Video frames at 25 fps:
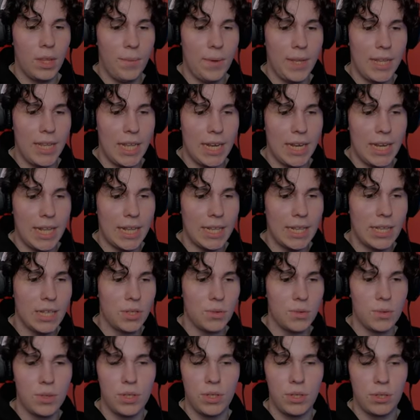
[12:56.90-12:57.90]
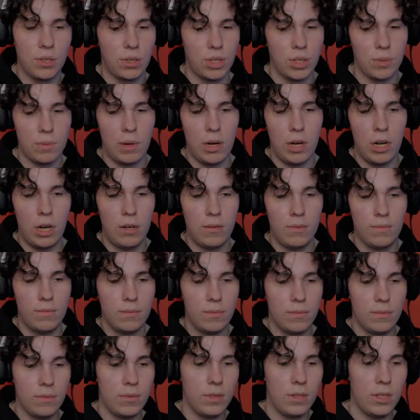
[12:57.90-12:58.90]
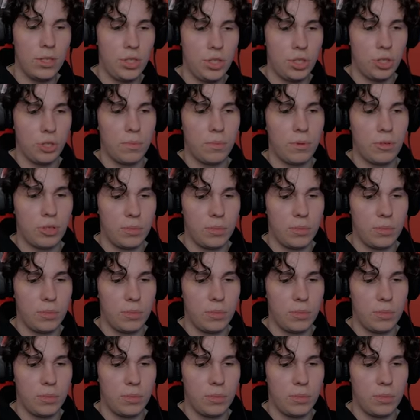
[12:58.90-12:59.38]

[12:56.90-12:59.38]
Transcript: The way they did this was so smart. The dual